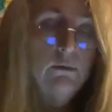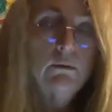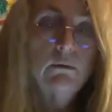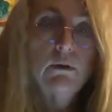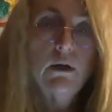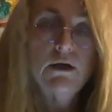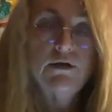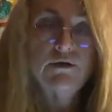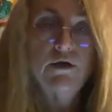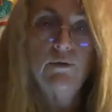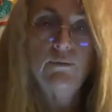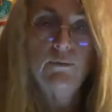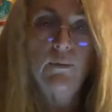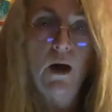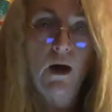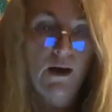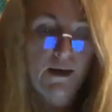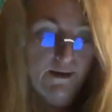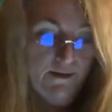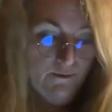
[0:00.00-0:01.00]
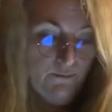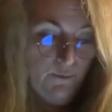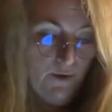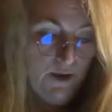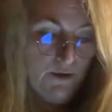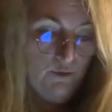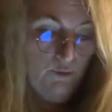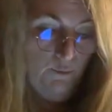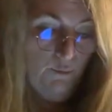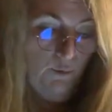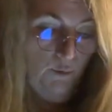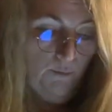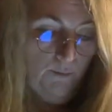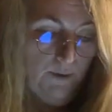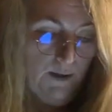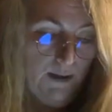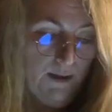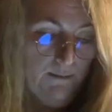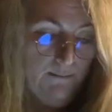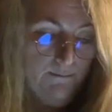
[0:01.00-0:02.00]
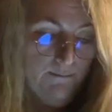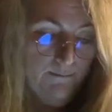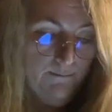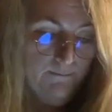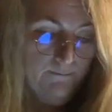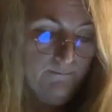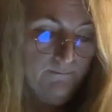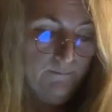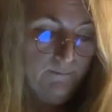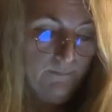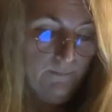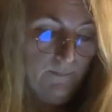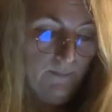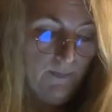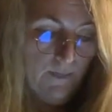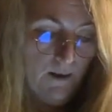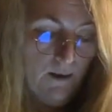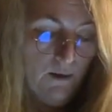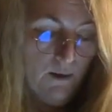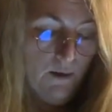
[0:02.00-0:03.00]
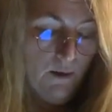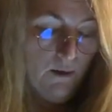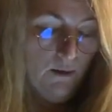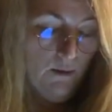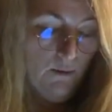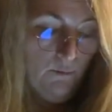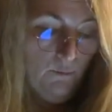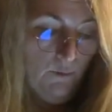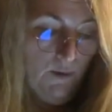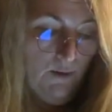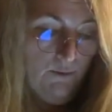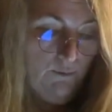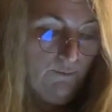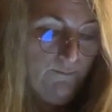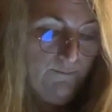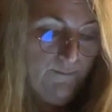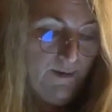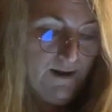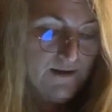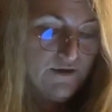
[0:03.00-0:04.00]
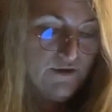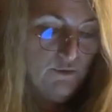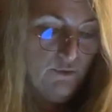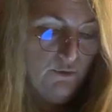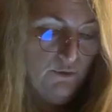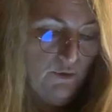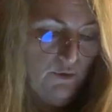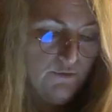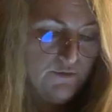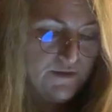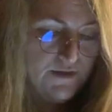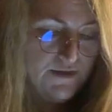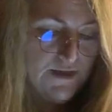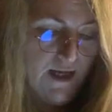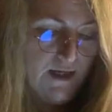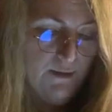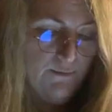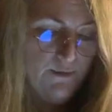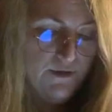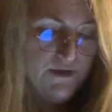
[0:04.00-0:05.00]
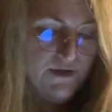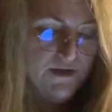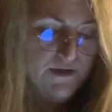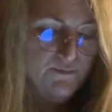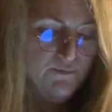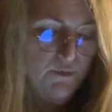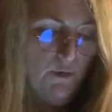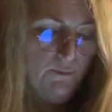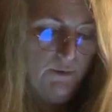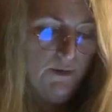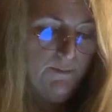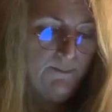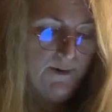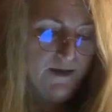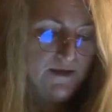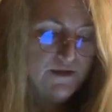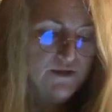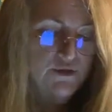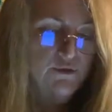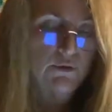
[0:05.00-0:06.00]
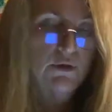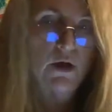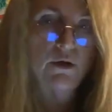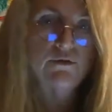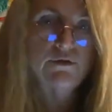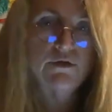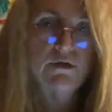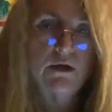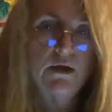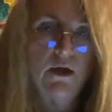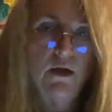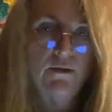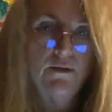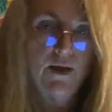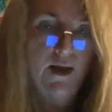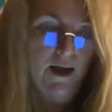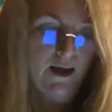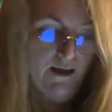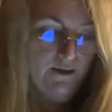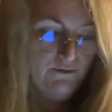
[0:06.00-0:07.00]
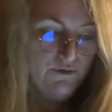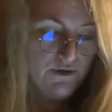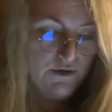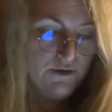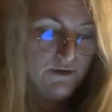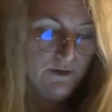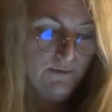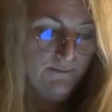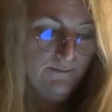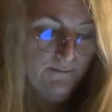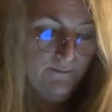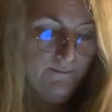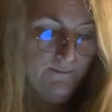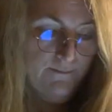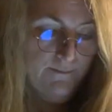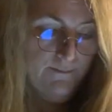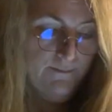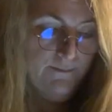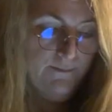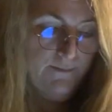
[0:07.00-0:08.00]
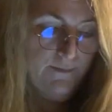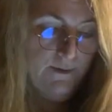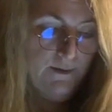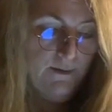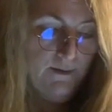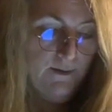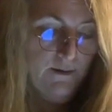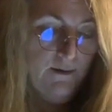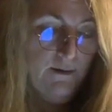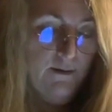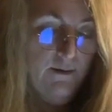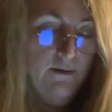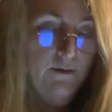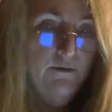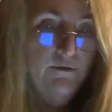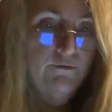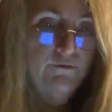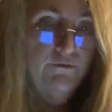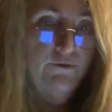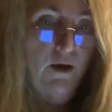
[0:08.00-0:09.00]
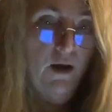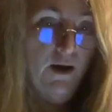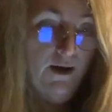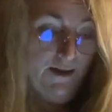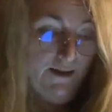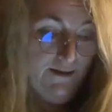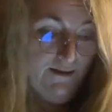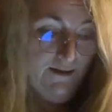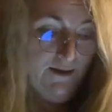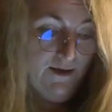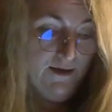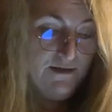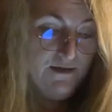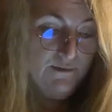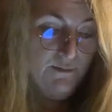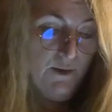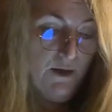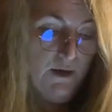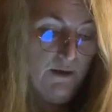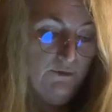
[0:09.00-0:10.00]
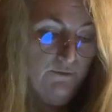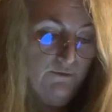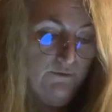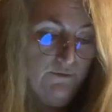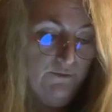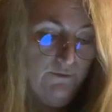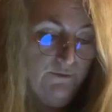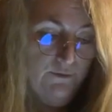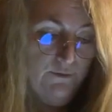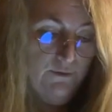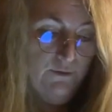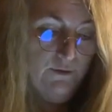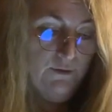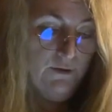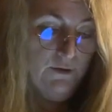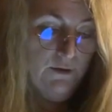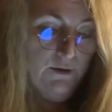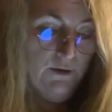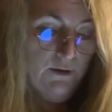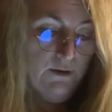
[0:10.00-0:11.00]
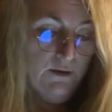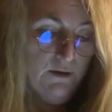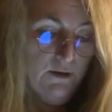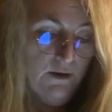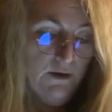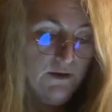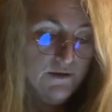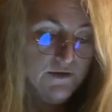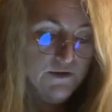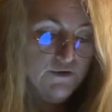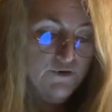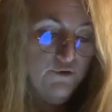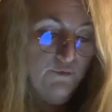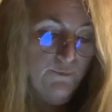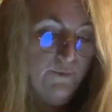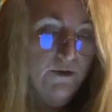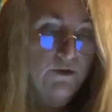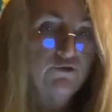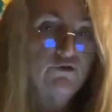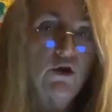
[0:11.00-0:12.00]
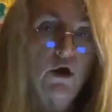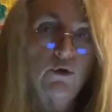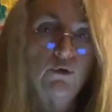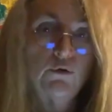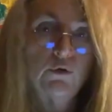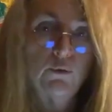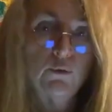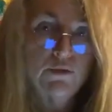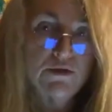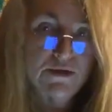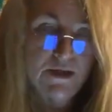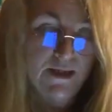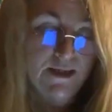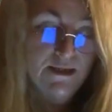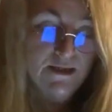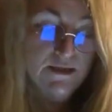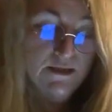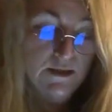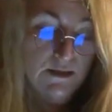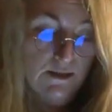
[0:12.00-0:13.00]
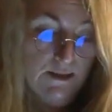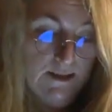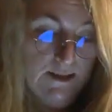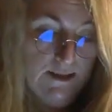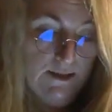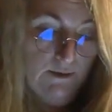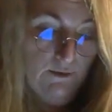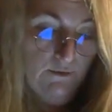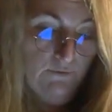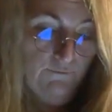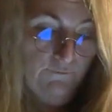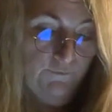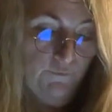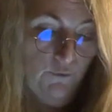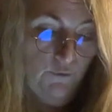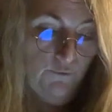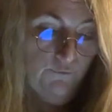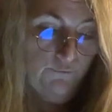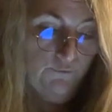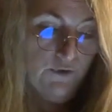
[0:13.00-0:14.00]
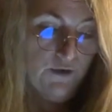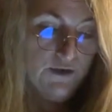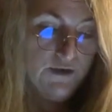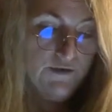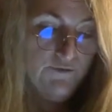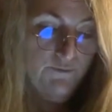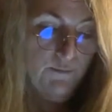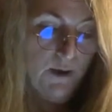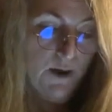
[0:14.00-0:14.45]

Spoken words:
"I don't mind where you put me." "Well, as you're not celibate, it's probably best you go to the other house." "Fine," I smiled. A stupid joke was instantly at the forefront of my